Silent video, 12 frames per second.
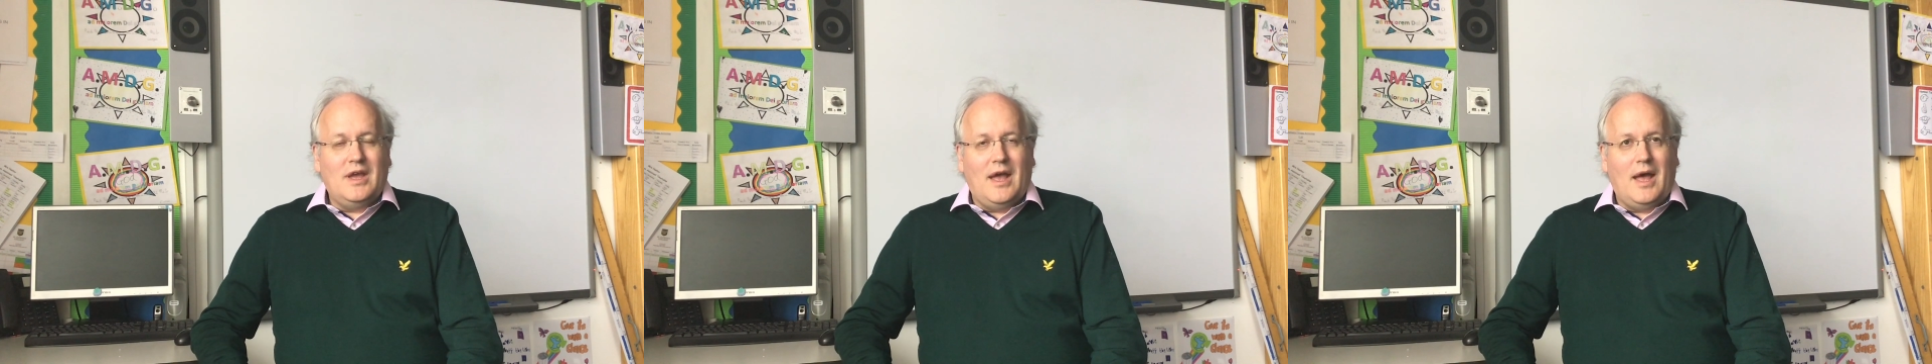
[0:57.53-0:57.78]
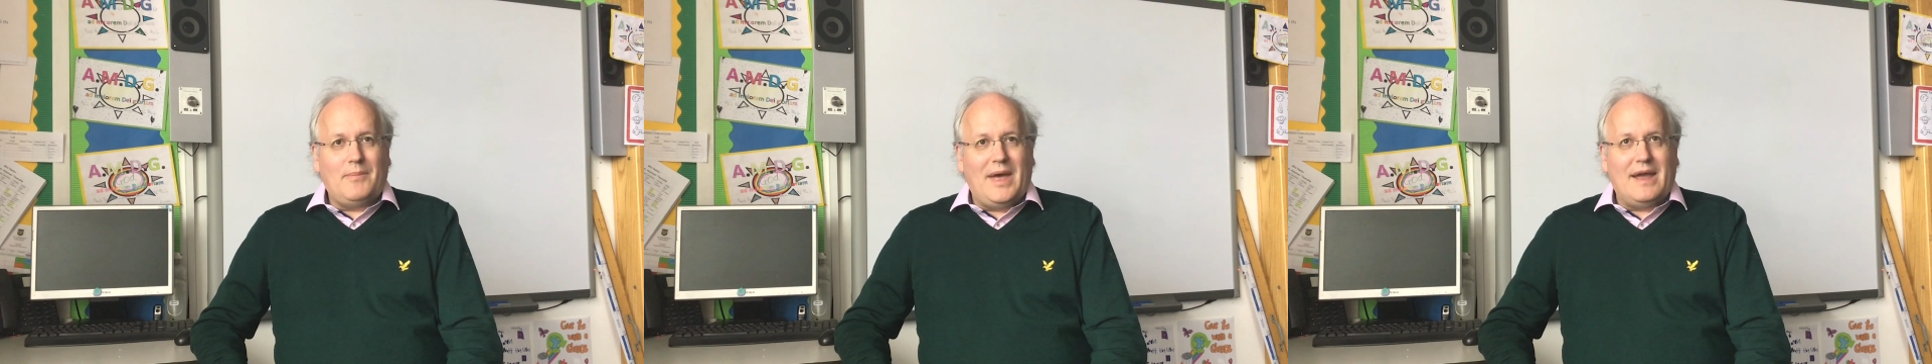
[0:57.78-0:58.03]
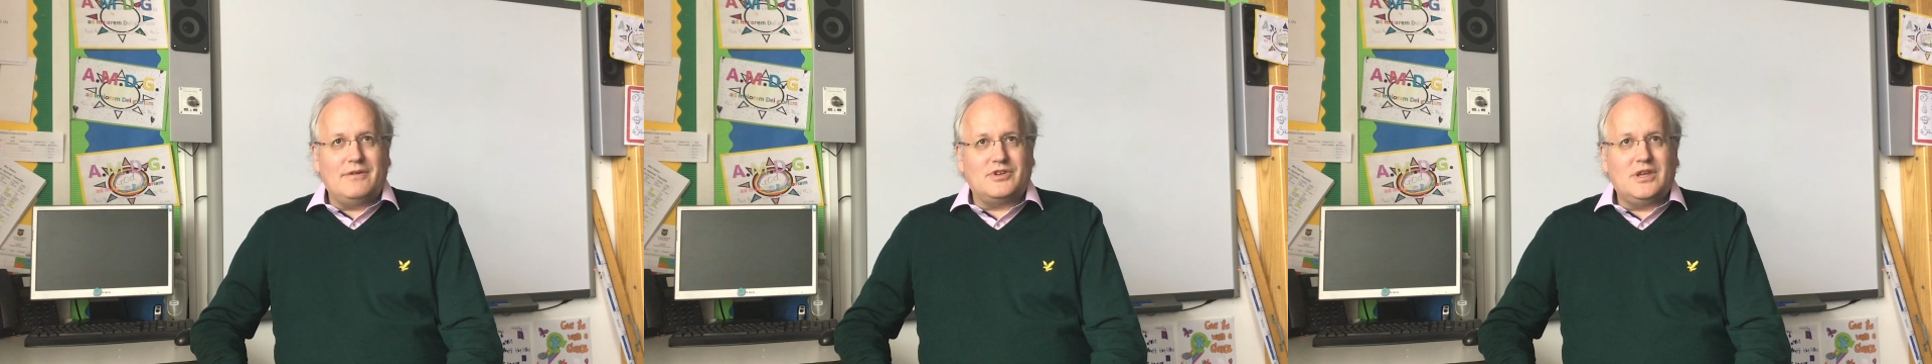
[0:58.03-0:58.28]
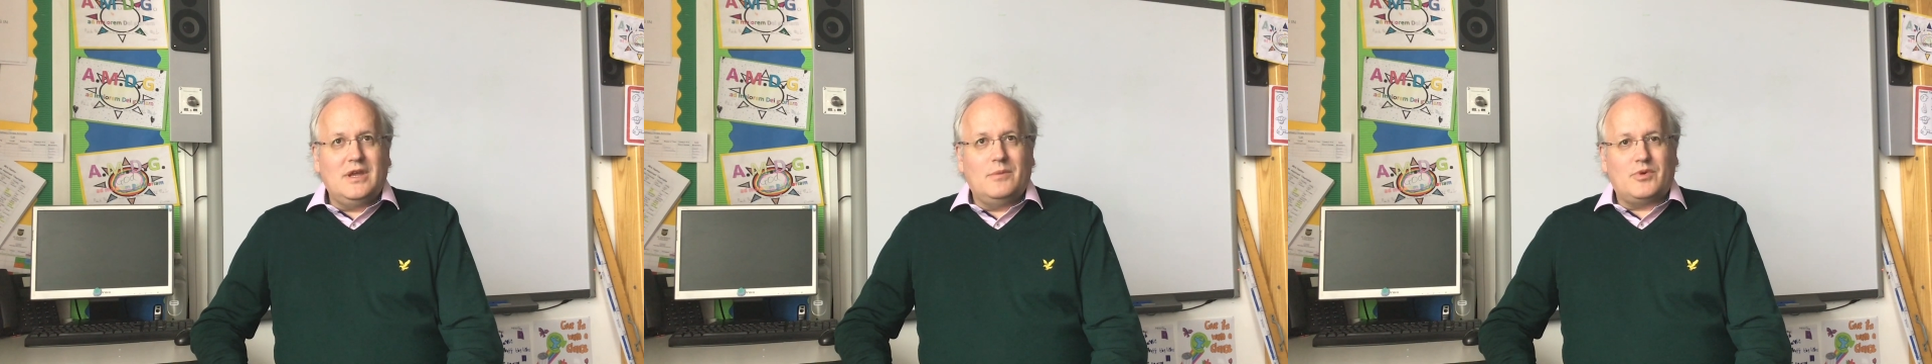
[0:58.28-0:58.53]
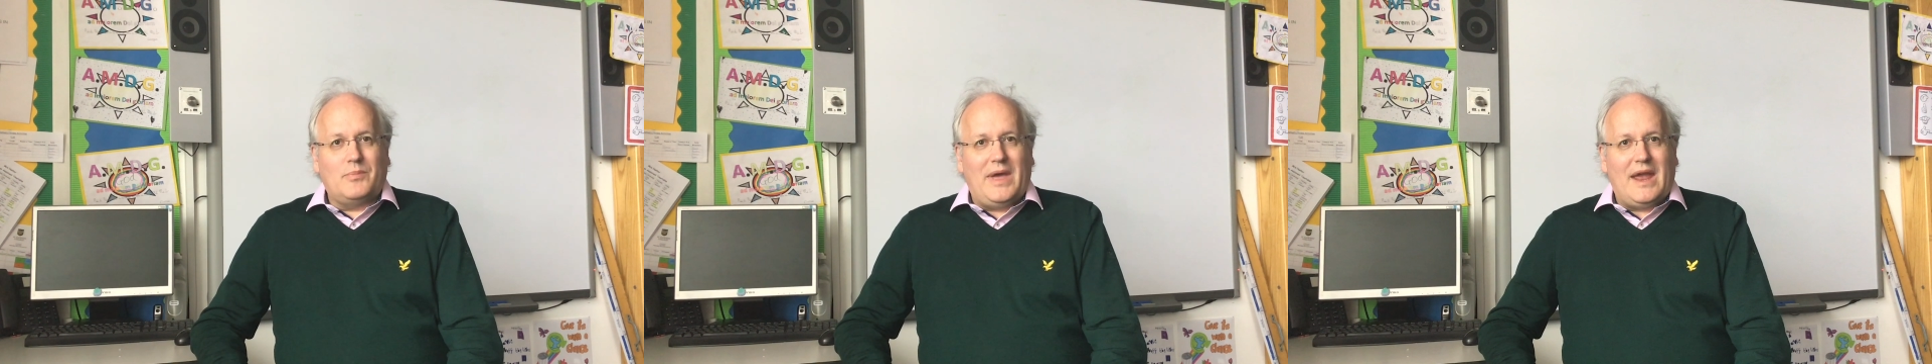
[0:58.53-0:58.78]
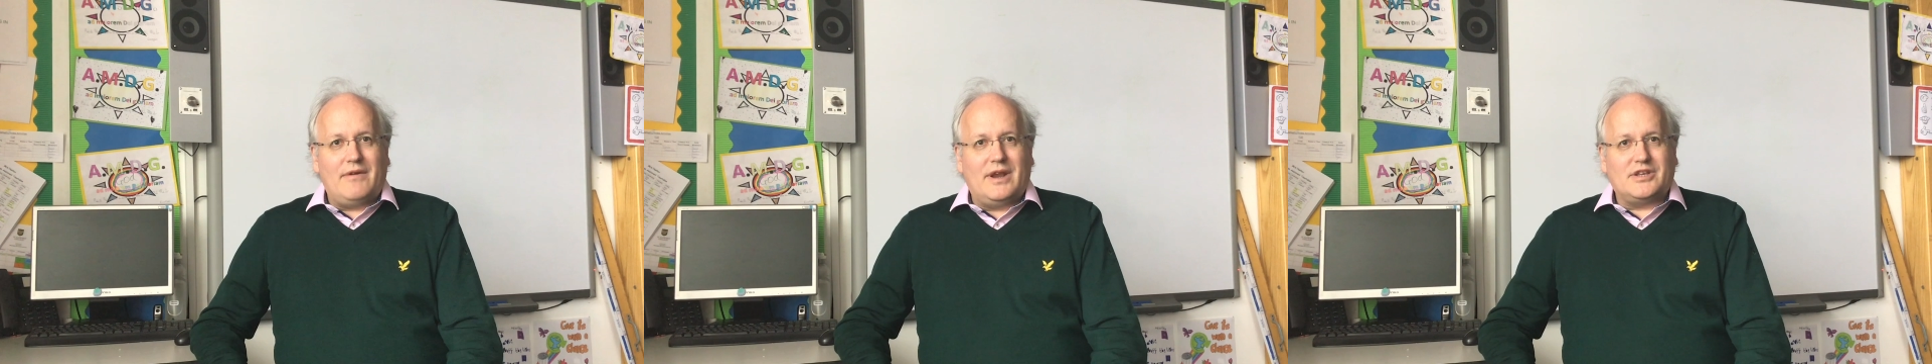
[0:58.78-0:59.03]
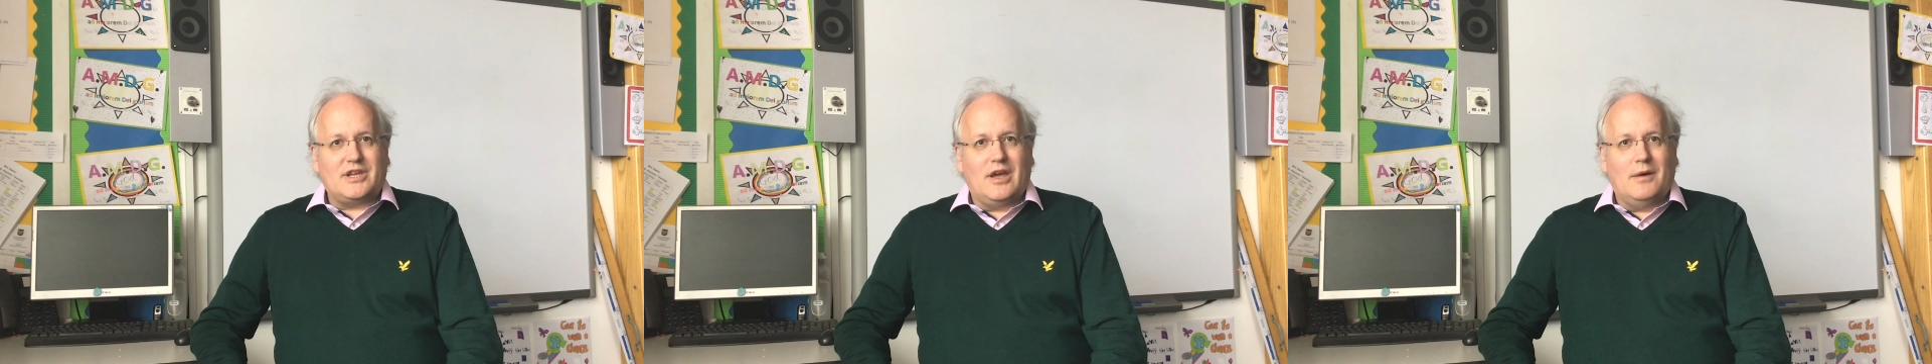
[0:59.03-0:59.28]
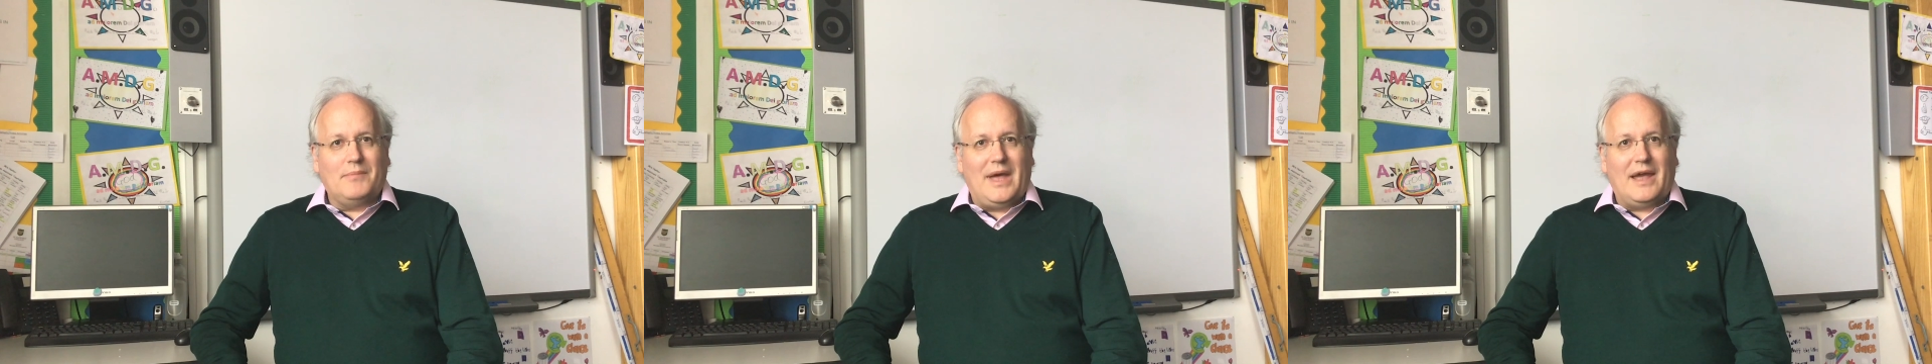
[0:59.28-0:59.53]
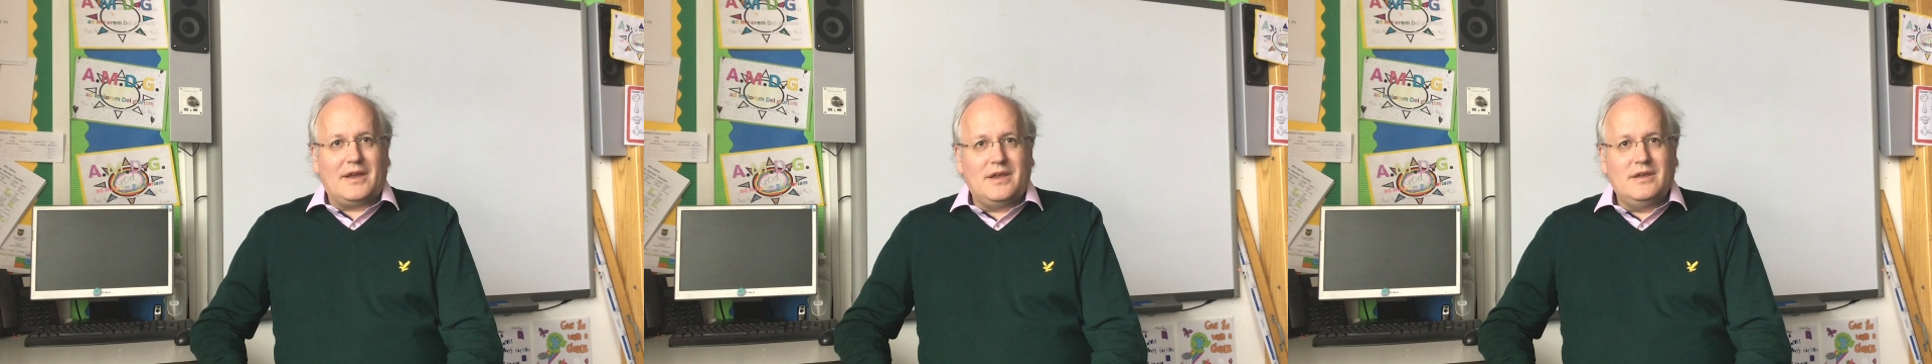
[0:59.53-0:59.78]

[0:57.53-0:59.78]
about preparing to come back